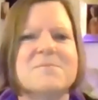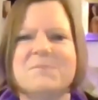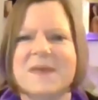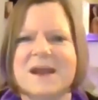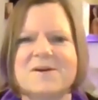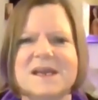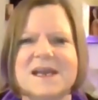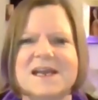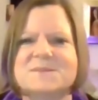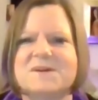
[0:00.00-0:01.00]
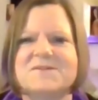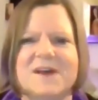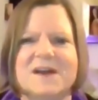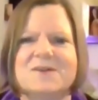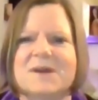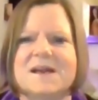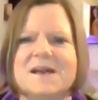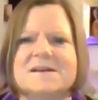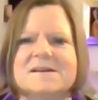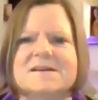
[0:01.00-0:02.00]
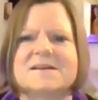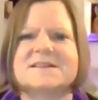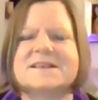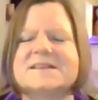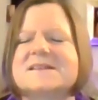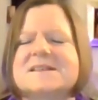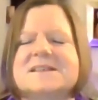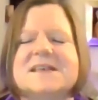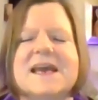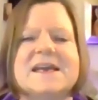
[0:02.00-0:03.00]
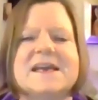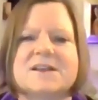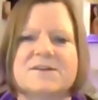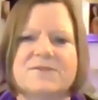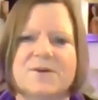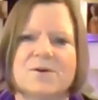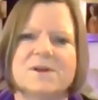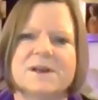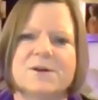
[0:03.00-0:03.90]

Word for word: Mary has been venerated since the days of early